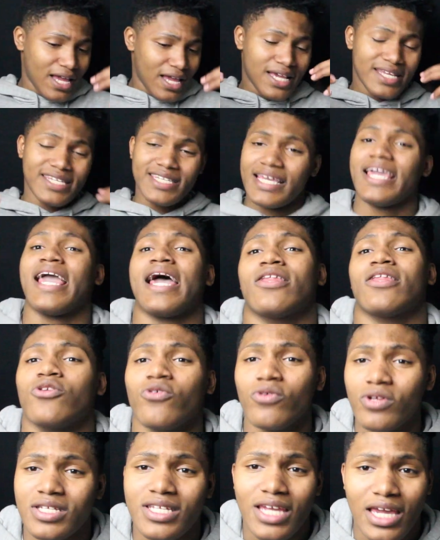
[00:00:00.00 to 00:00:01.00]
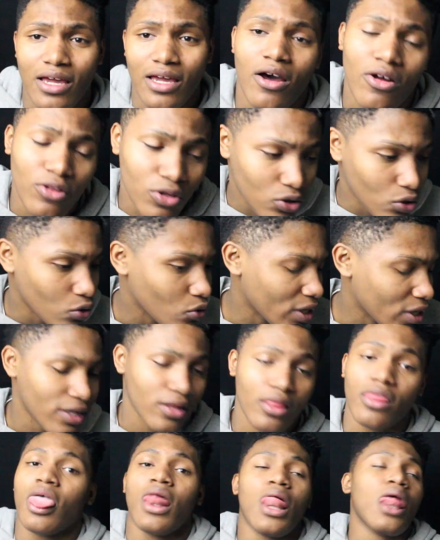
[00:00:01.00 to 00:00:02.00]
Because you gotta do this thing called the...
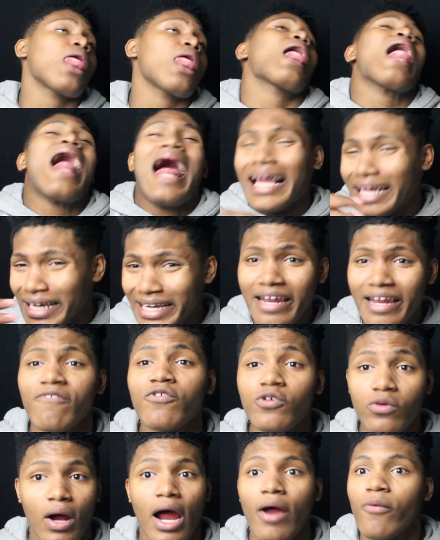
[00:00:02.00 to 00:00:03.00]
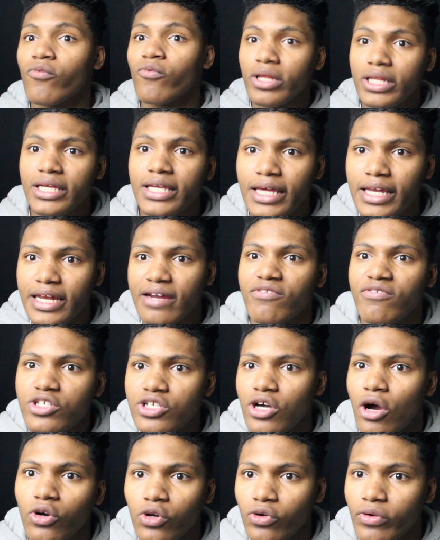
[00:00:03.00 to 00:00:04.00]
I really can never
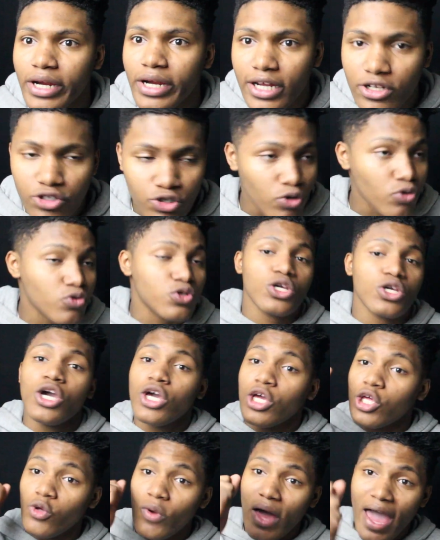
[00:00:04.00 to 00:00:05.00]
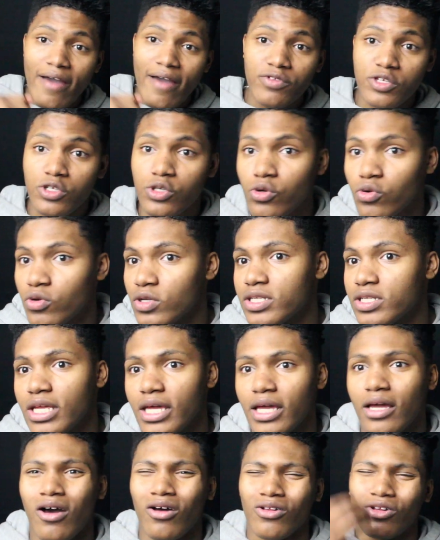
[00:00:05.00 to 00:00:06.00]
talk during intros. You have to do this
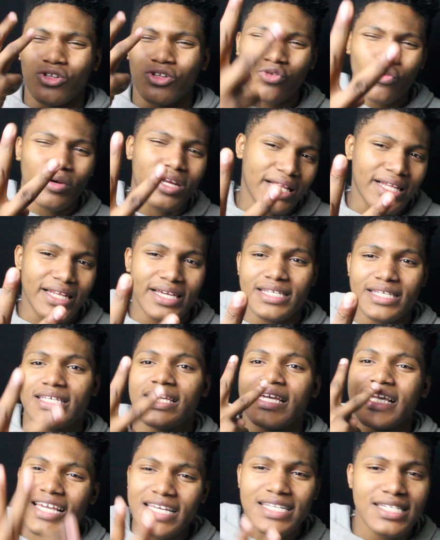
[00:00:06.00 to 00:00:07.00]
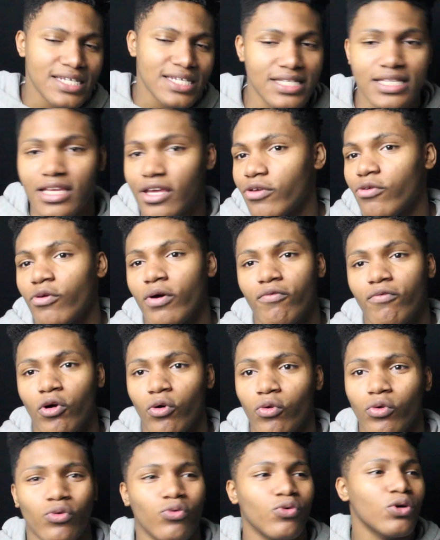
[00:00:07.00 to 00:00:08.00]
thing called the 3 clicks. Easiest thing you ever
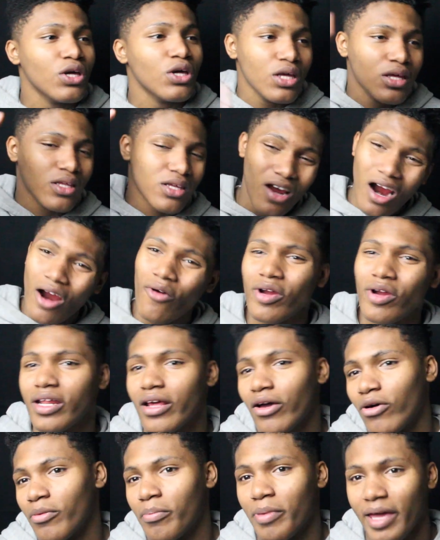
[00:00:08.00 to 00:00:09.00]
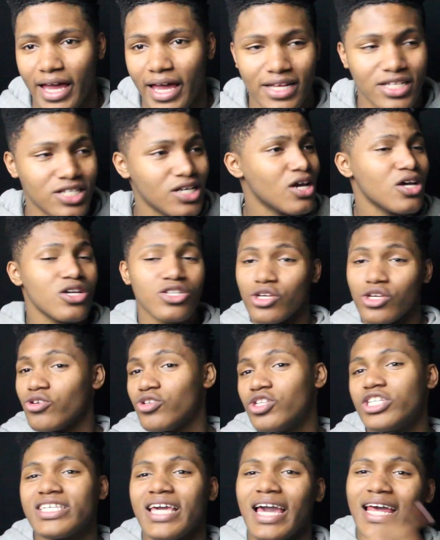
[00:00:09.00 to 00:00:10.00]
gonna do. You're already on the page, so
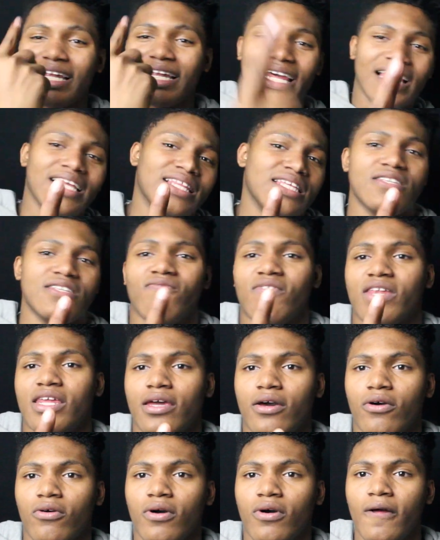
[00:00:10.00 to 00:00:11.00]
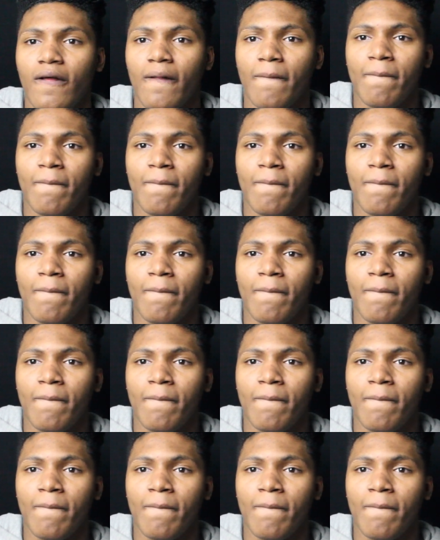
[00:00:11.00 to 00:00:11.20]
you just gotta like this video.